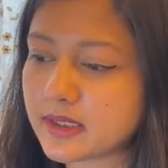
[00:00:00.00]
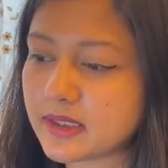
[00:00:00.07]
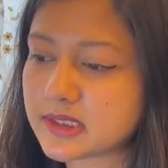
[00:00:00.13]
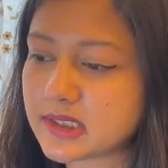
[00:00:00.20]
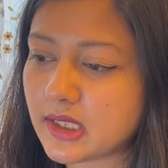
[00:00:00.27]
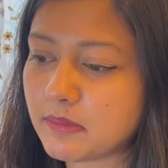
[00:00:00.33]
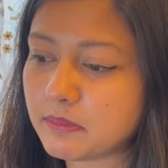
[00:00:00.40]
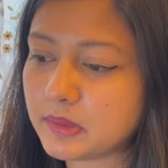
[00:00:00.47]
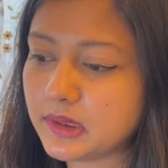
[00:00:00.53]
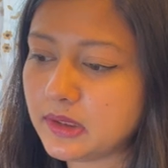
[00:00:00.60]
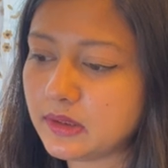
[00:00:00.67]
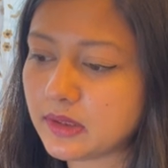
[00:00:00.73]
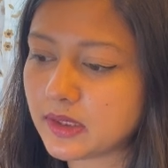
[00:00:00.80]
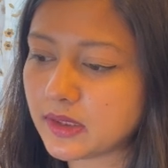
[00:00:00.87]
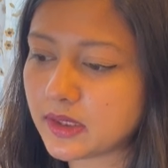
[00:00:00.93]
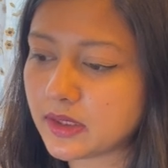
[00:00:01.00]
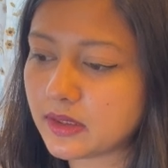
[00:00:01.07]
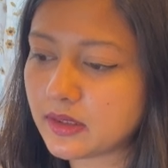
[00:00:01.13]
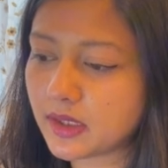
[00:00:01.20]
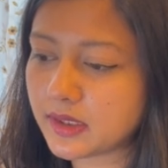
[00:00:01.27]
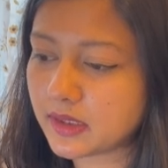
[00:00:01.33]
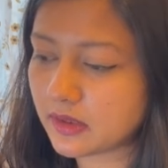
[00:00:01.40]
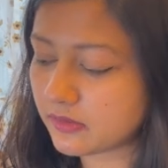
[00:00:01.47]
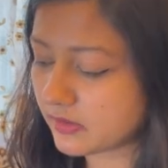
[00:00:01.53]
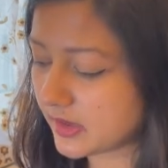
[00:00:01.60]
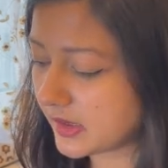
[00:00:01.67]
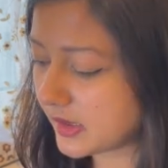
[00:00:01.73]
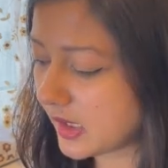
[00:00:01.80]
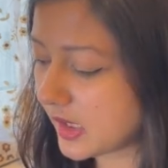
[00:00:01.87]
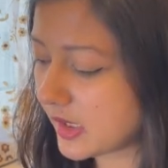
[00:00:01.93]
Example, here I can
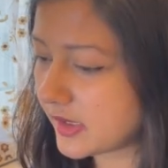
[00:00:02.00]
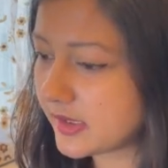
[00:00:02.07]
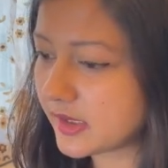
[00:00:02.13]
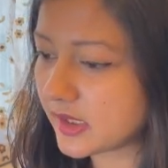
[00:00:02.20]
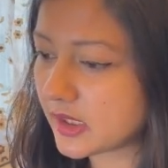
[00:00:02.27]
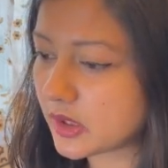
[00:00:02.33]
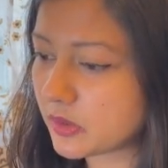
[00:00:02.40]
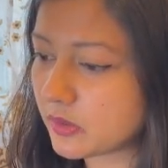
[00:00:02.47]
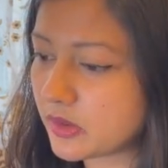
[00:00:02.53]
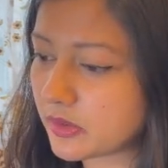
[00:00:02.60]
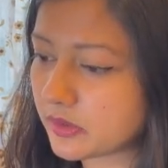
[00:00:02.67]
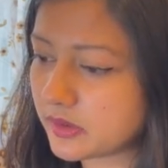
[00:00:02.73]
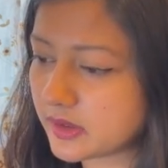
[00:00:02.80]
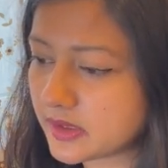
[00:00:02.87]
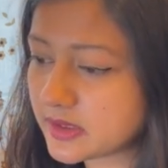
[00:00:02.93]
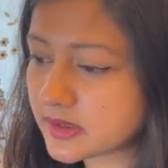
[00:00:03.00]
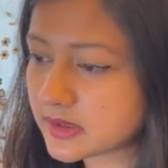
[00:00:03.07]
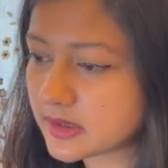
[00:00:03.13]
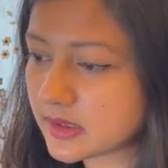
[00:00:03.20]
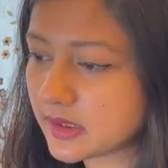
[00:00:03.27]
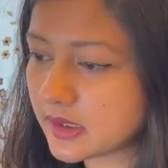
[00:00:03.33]
write height equal to this